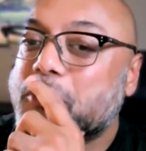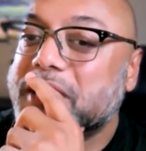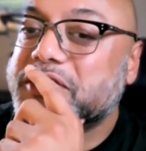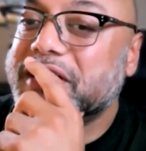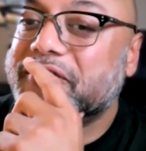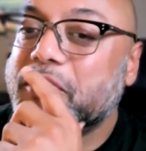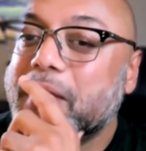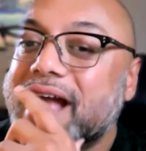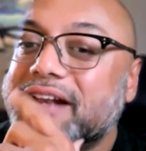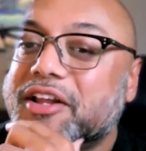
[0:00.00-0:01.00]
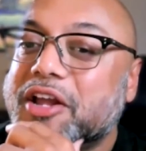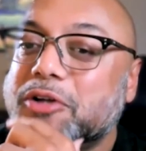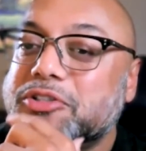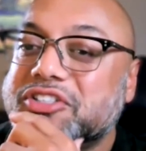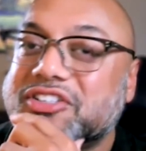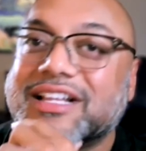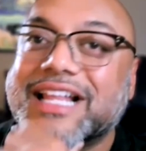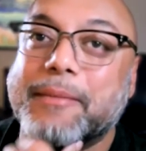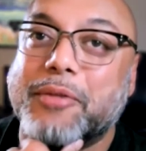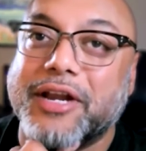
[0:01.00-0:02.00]
question. If you had to coach a
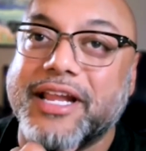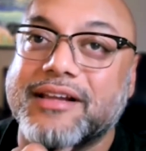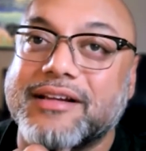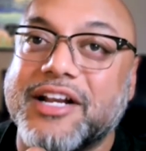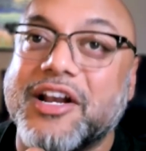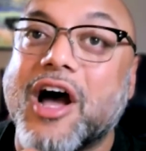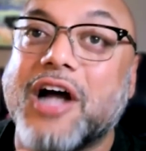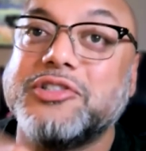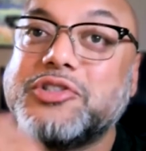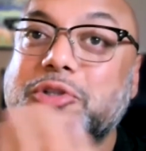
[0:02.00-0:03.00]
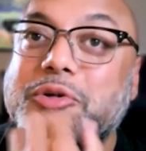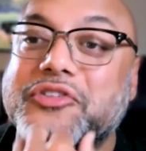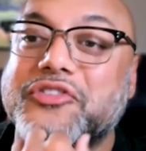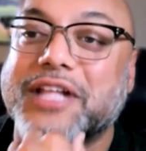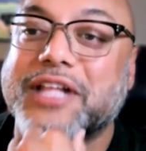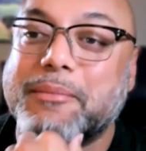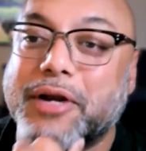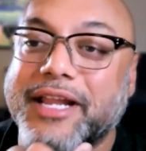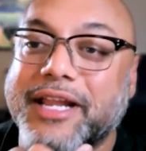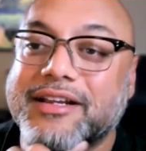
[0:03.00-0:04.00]
celebrity, a non-shooter
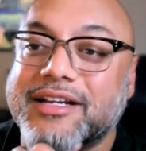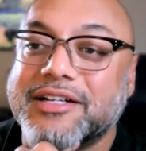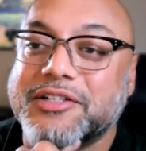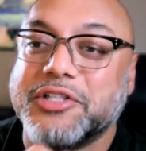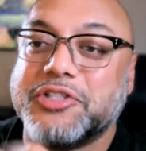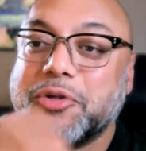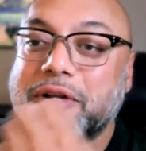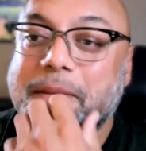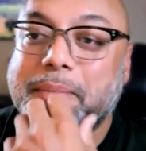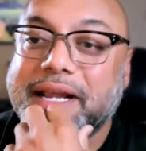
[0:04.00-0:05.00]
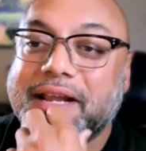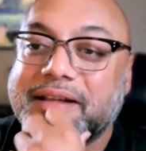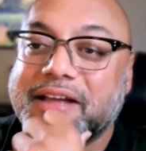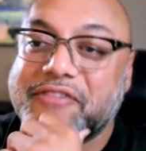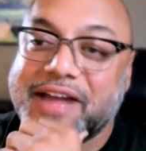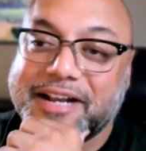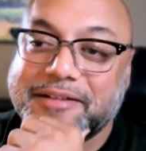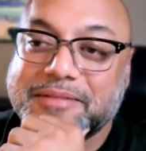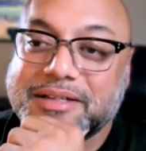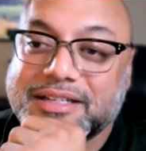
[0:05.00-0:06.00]
celebrity, to shoot in a big
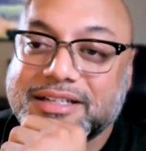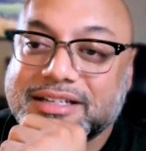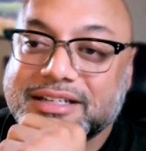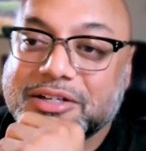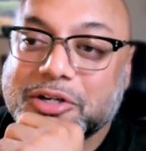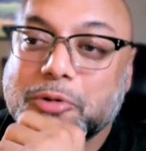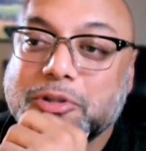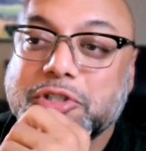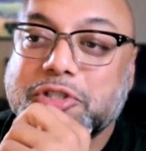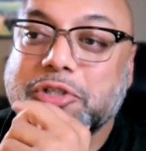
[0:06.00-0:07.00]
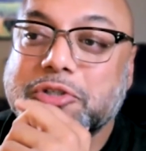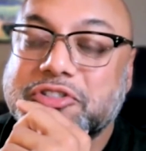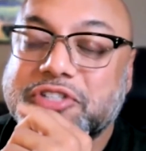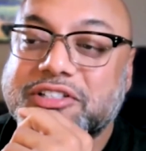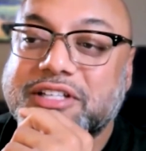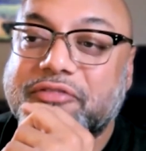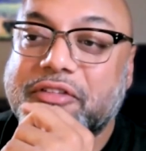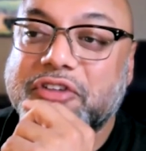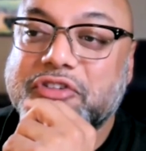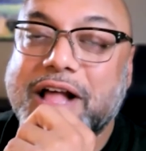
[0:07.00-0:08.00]
event, who would you choose for
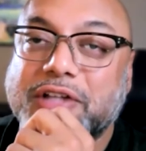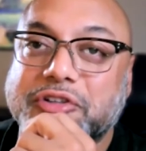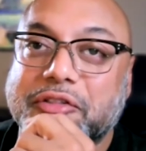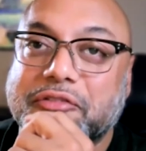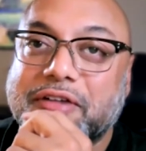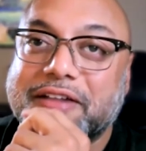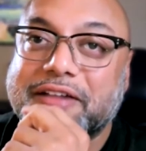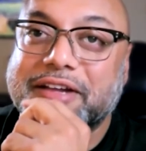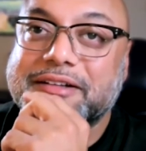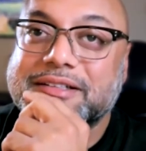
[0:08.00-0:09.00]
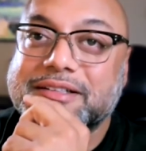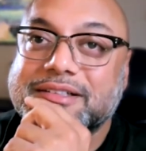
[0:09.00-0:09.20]
the challenge or the fun of it?